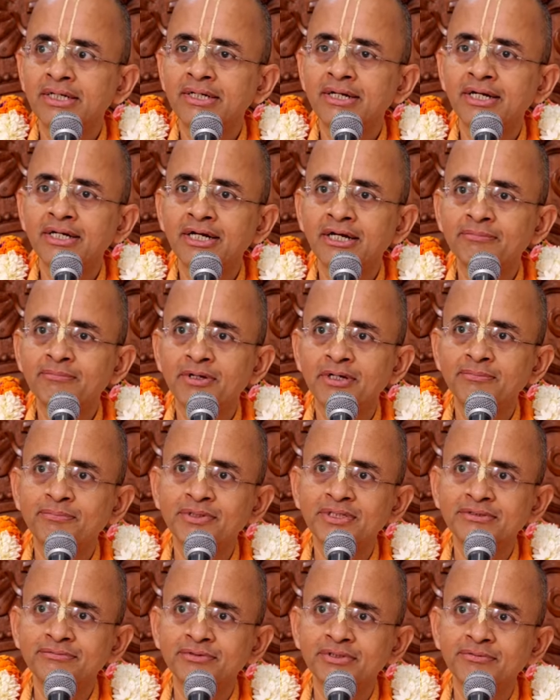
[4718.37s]
intended
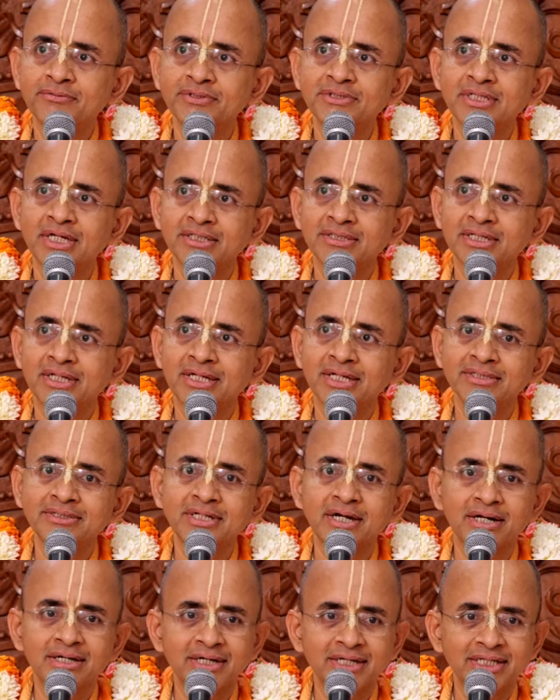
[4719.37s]
purpose with which acharya
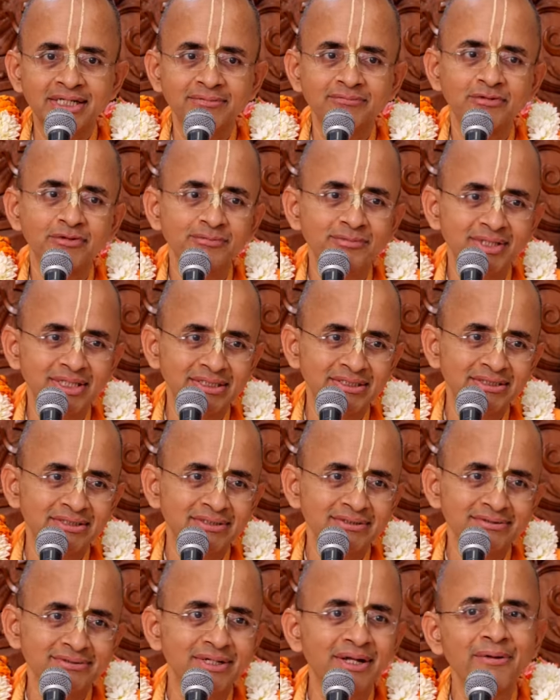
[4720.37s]
started the
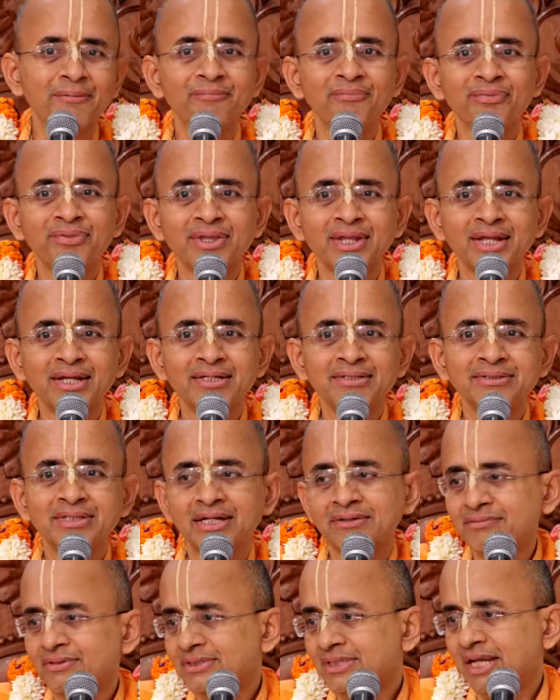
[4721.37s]
movement uh,
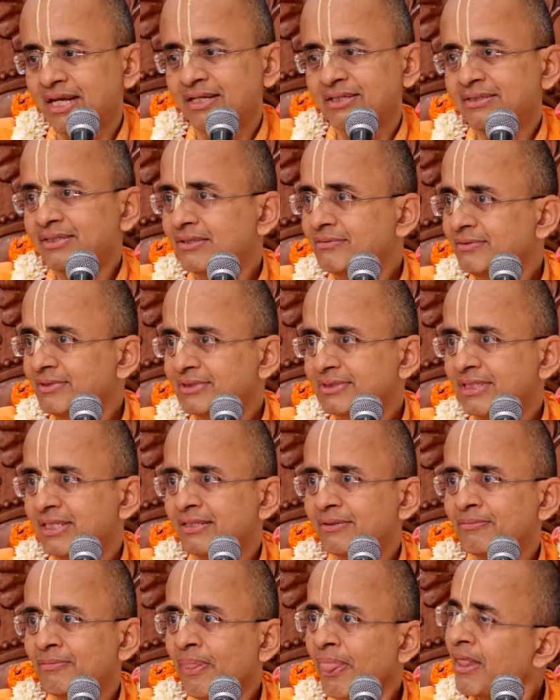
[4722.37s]
that was another thing they
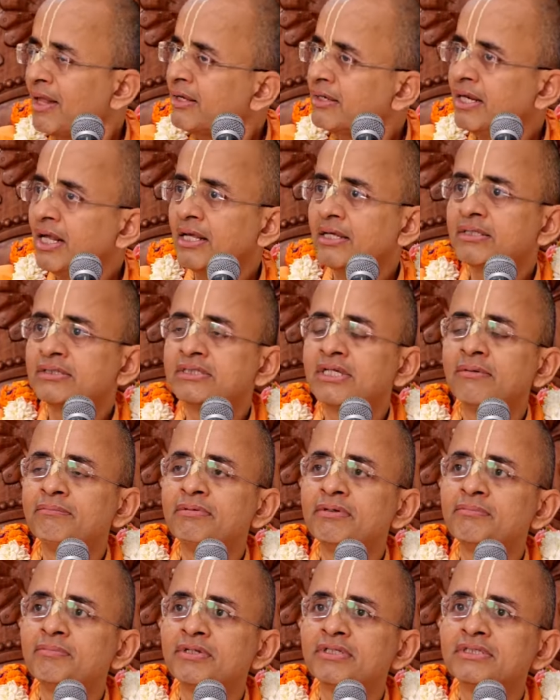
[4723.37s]
said like
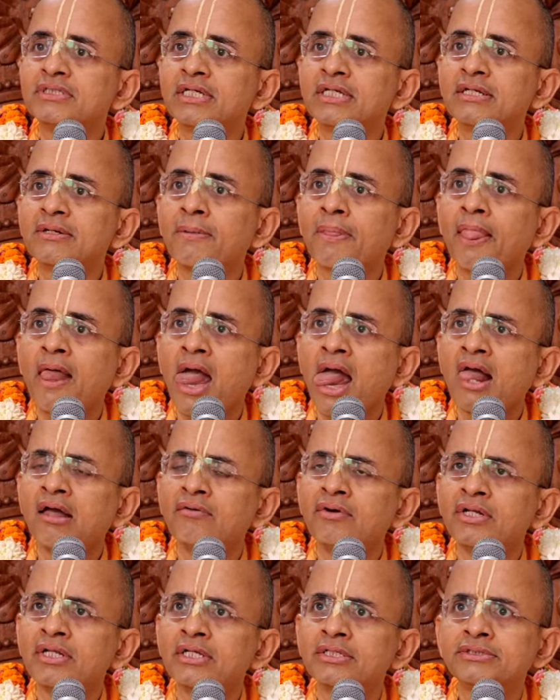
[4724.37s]
some people say
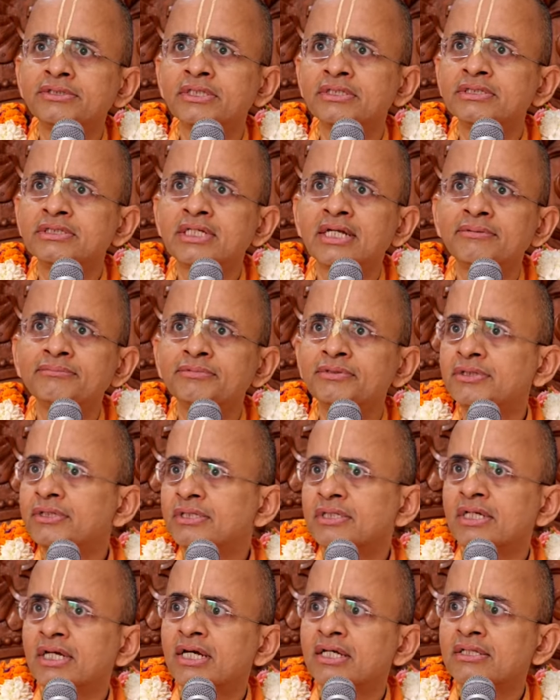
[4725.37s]
when christians came to
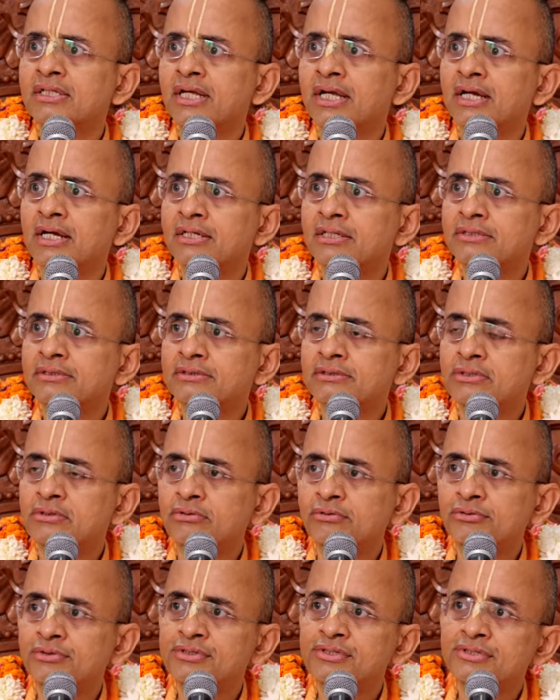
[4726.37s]
india they had
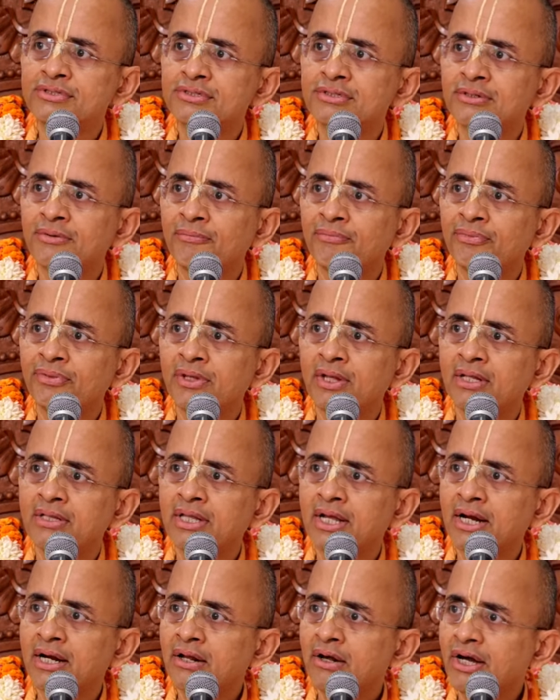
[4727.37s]
schools
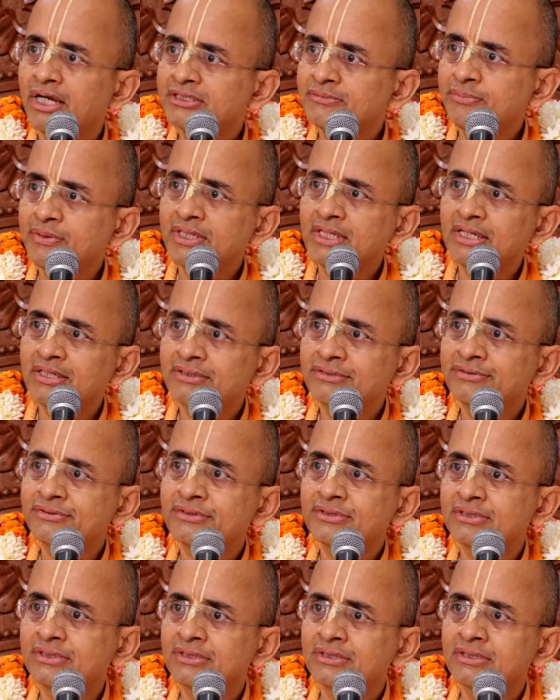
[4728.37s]
they had
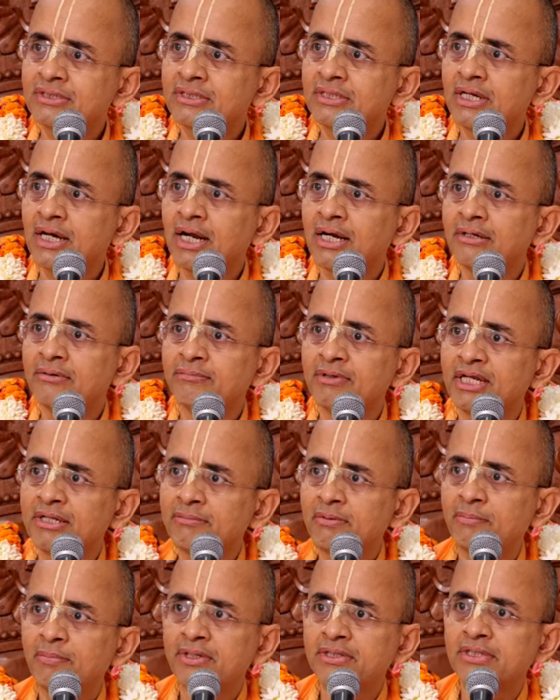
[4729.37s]
hospitals and
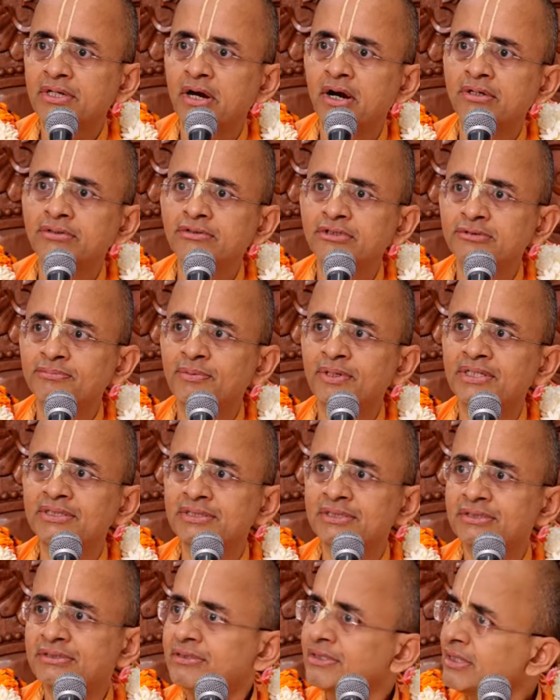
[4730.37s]
many people thronged those
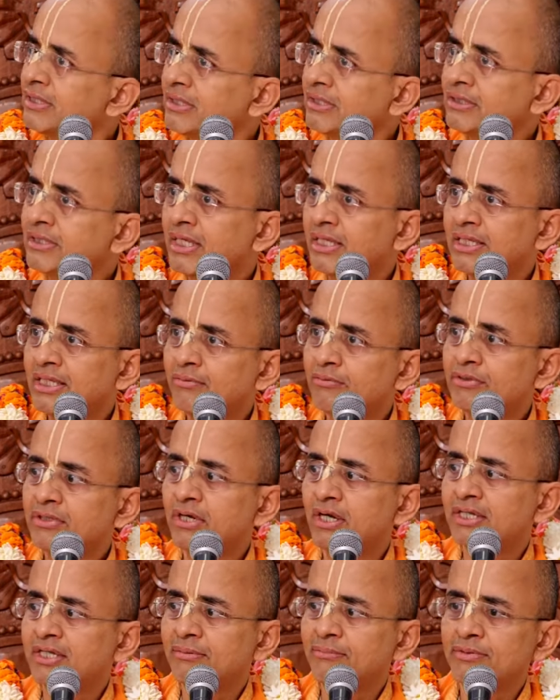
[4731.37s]
places then they would
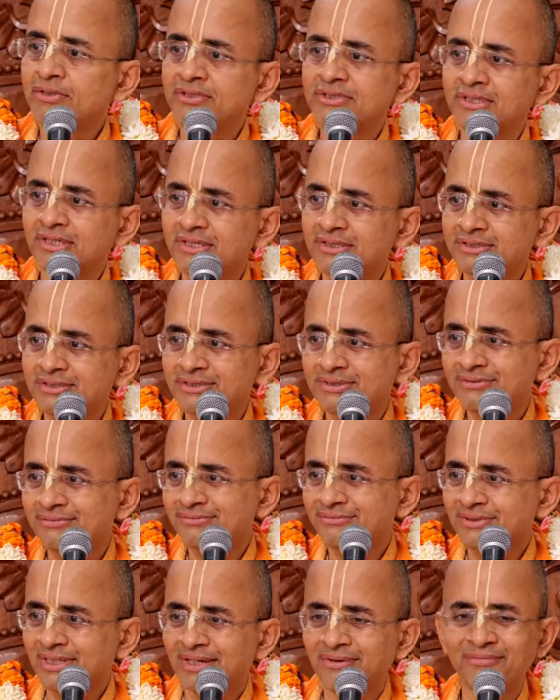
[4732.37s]
call them to church
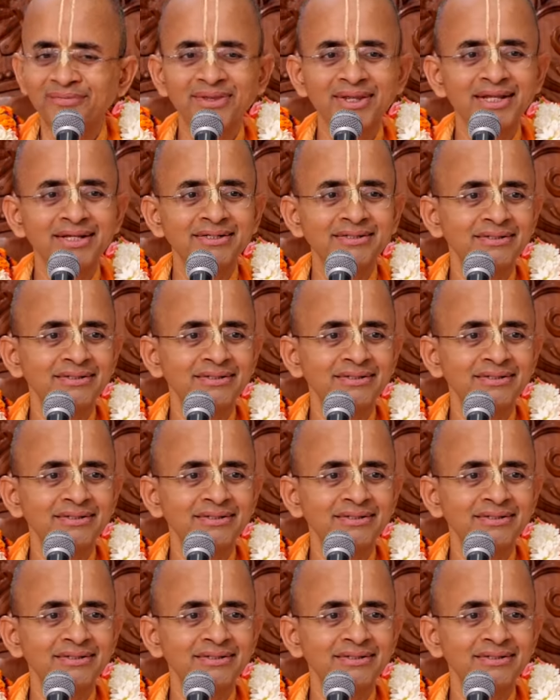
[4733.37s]
uh,